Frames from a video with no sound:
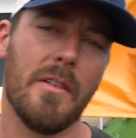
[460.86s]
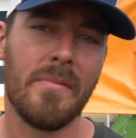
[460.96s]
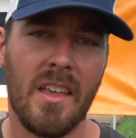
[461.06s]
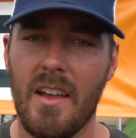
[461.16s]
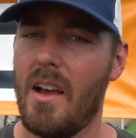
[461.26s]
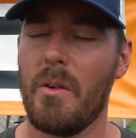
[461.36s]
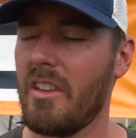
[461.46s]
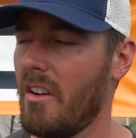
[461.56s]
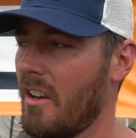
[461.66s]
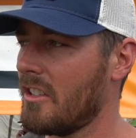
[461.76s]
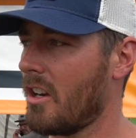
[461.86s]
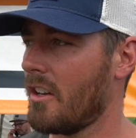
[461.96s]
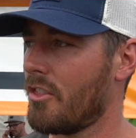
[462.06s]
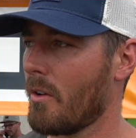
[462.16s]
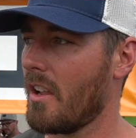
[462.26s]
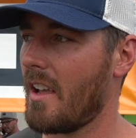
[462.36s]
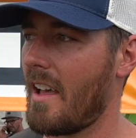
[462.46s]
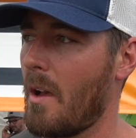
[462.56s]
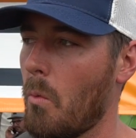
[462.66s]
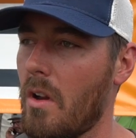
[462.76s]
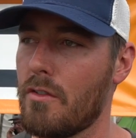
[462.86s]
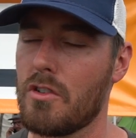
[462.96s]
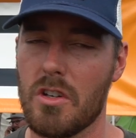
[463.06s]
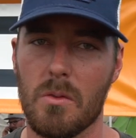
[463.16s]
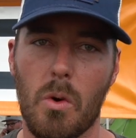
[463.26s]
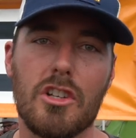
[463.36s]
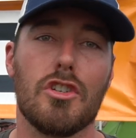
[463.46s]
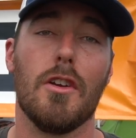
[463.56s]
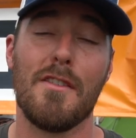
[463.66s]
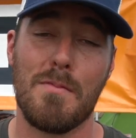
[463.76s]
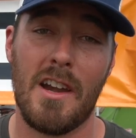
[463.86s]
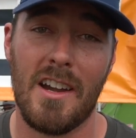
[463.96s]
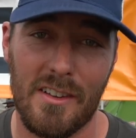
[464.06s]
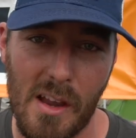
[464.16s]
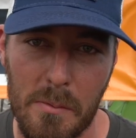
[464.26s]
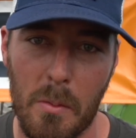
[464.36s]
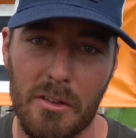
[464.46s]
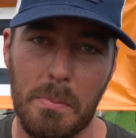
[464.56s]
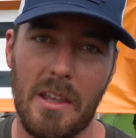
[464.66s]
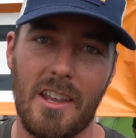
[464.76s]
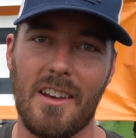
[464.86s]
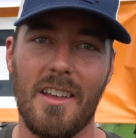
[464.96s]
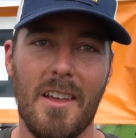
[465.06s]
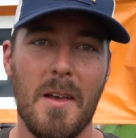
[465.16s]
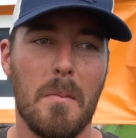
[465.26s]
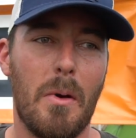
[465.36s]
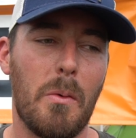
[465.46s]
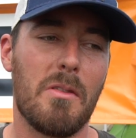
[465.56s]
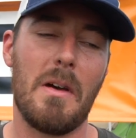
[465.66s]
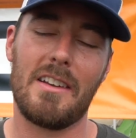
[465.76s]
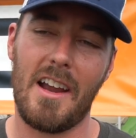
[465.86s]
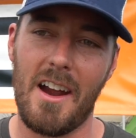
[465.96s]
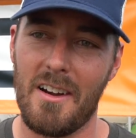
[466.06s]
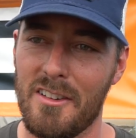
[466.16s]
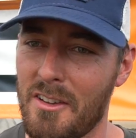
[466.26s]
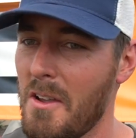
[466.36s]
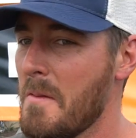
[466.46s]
I was entering turn three at what should have been an acceptable speed, but with my tires,